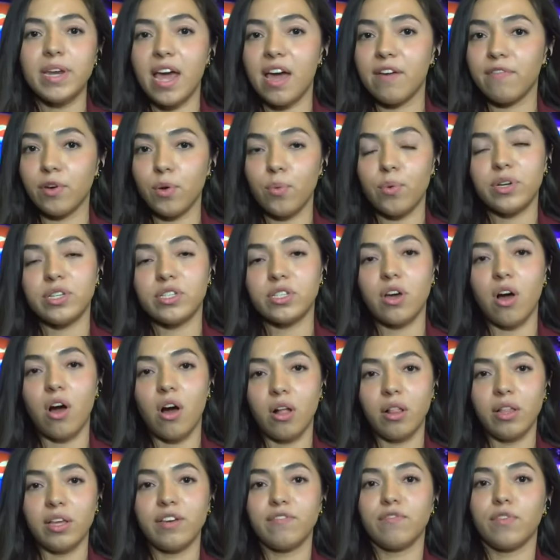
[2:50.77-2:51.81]
and everyone is
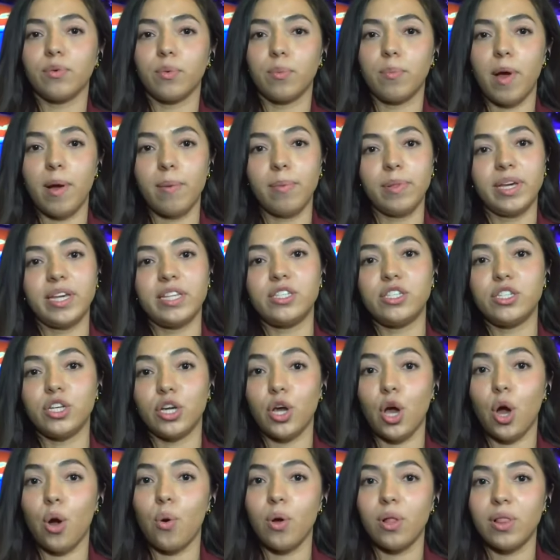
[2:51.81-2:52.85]
calling for Republicans to
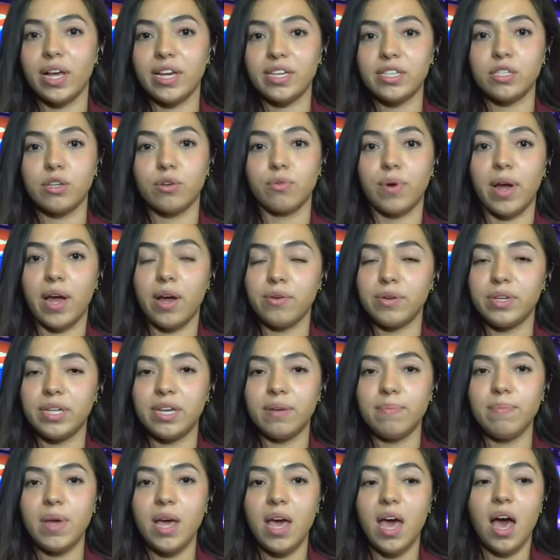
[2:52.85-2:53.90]
coalesce around
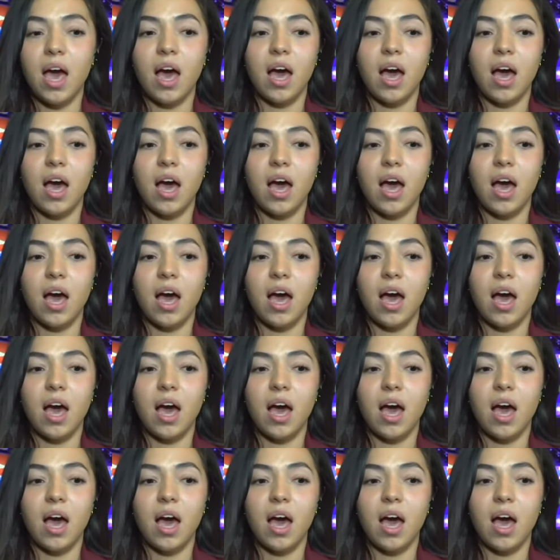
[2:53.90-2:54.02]
him.